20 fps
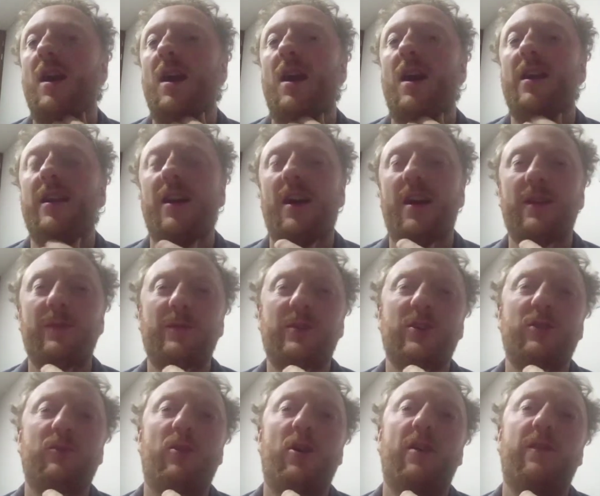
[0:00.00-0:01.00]
And I'm going
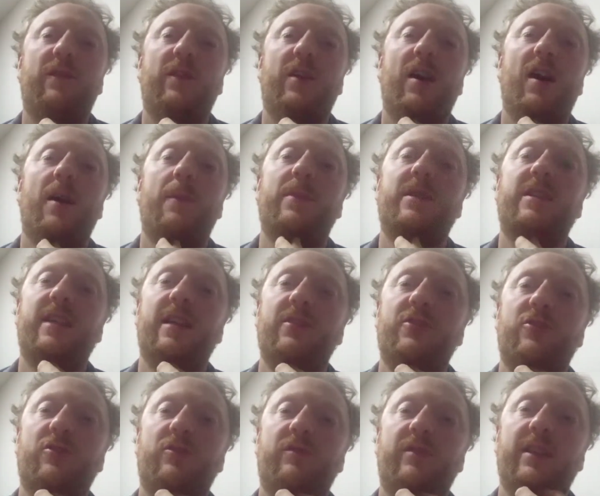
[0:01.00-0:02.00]
to offer a
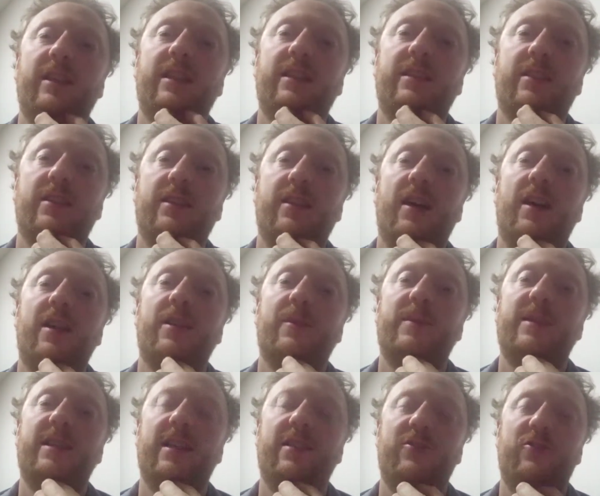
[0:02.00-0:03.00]
potential reason and a
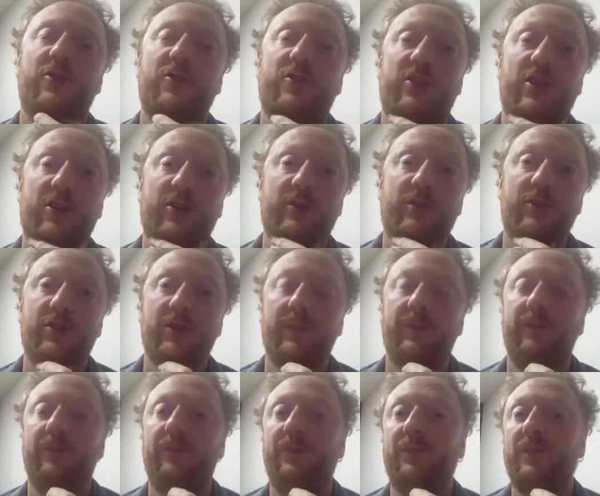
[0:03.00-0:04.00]
potential solution.
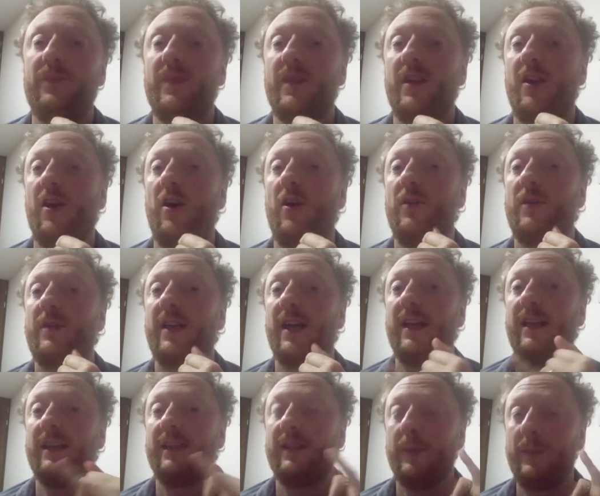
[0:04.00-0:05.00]

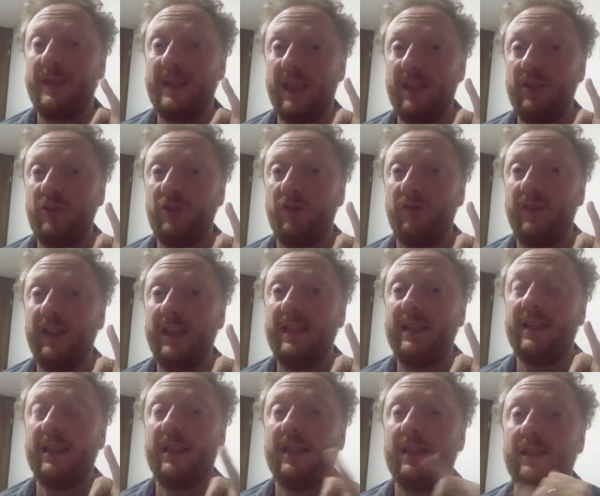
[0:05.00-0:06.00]
Okay, the potential
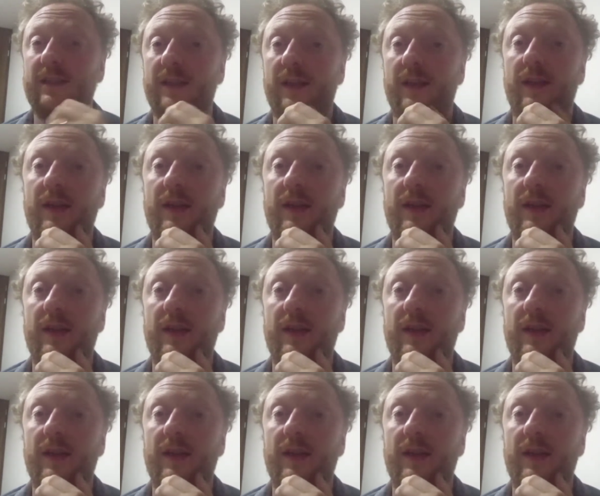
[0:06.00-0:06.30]
reason is